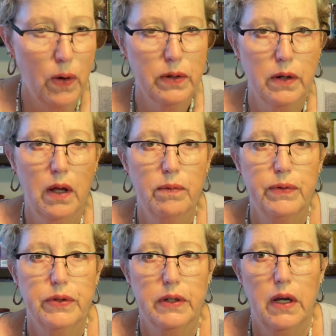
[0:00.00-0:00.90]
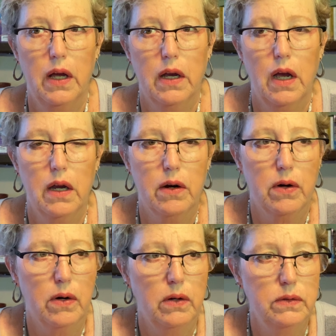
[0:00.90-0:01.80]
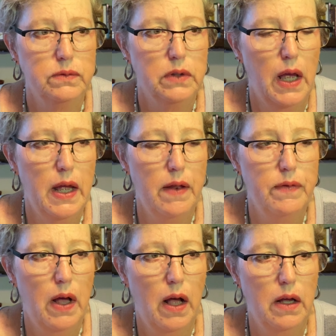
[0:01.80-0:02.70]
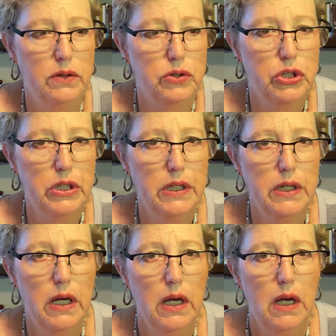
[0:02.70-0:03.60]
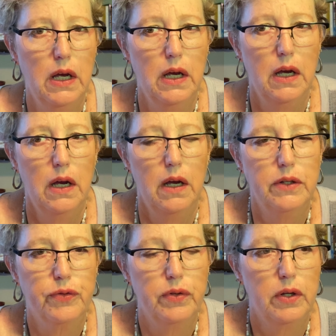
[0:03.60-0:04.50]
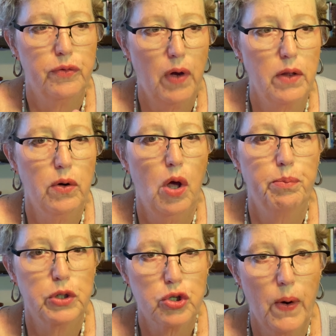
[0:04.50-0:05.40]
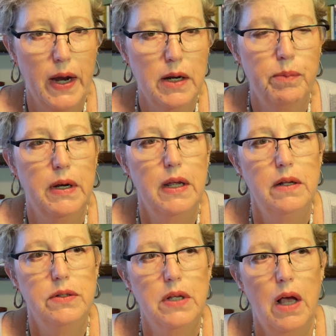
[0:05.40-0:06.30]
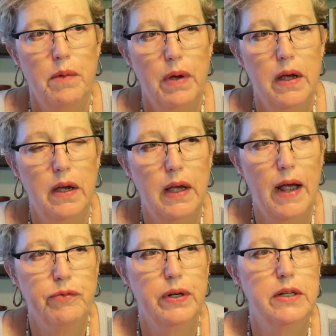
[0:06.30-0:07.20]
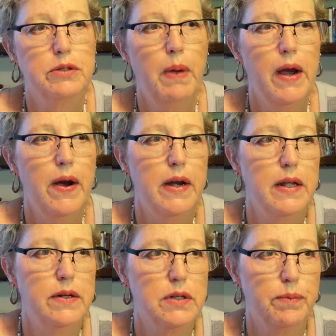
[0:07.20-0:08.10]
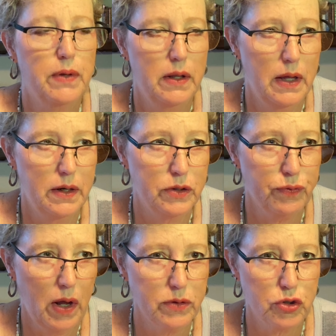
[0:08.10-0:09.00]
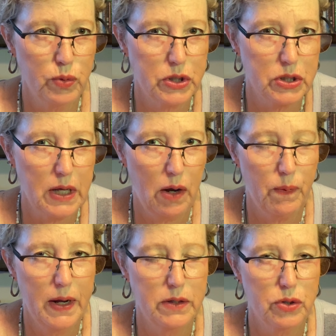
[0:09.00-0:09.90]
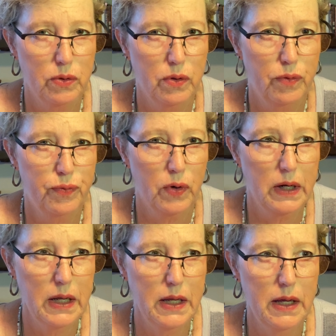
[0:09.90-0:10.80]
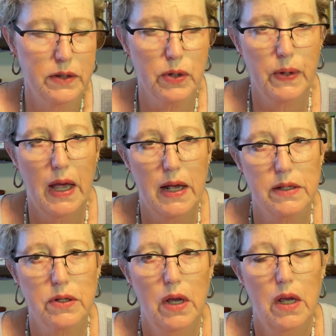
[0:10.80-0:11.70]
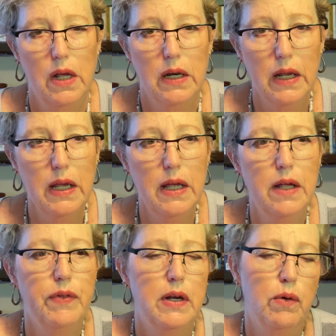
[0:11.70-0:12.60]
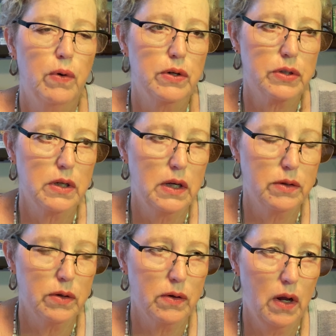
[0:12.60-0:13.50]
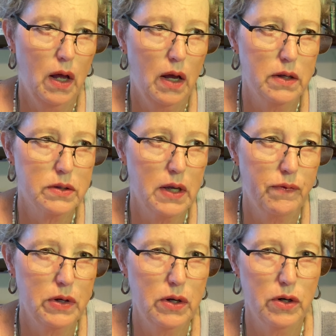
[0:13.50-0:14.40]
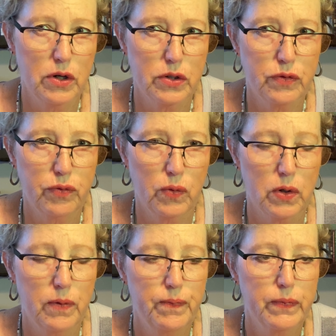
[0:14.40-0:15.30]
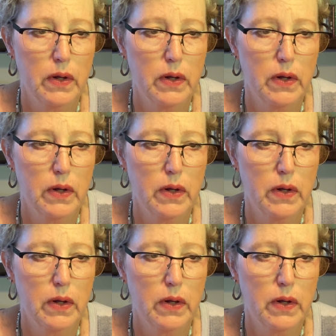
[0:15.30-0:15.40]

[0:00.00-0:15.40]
falling in love with a, a, a girl. And uh, she his, his father-in-law betrayed him and he ends up, after he gets married, he ends up that his father switches out Rachel for Leah. So he has Leah, then he works another uh, seven years for